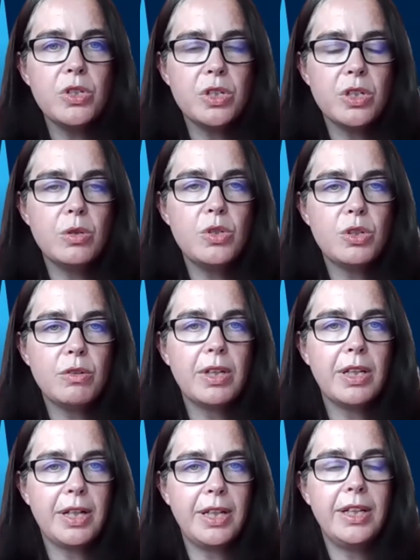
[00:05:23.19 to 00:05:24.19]
do during
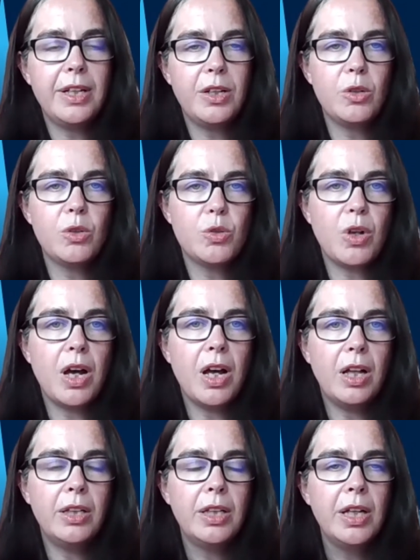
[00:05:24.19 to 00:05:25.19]
a clinical
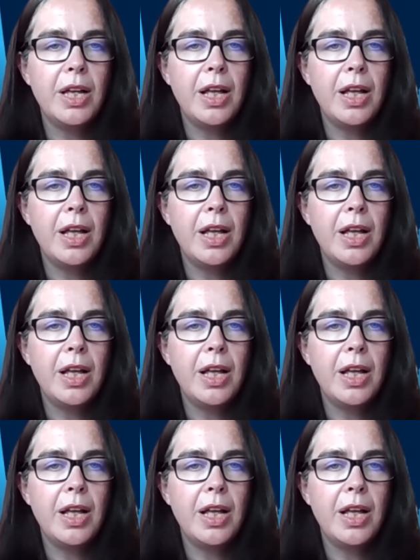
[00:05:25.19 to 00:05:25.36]
trial.